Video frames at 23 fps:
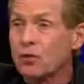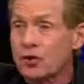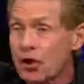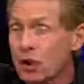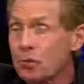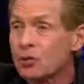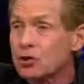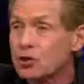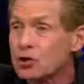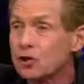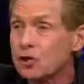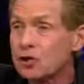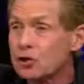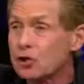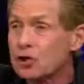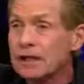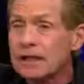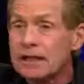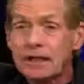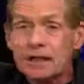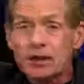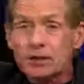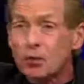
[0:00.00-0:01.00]
-hmm. were mm-hmm. number two in the
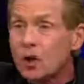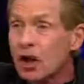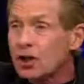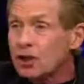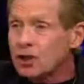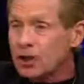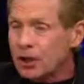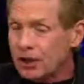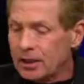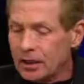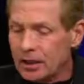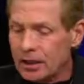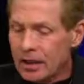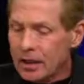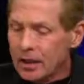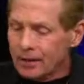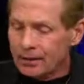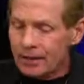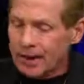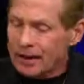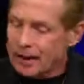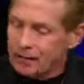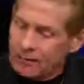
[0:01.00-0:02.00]
league in rushing.
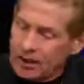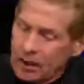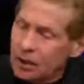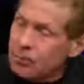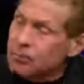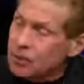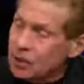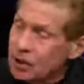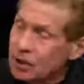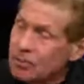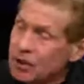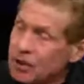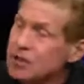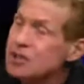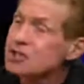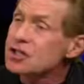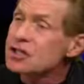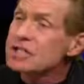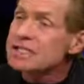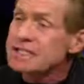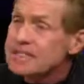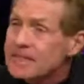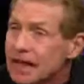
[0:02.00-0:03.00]
They have now plummeted
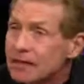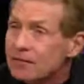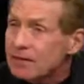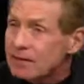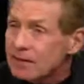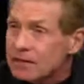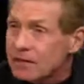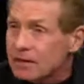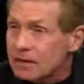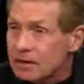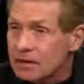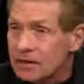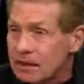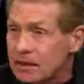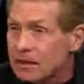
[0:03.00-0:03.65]
to seventh in the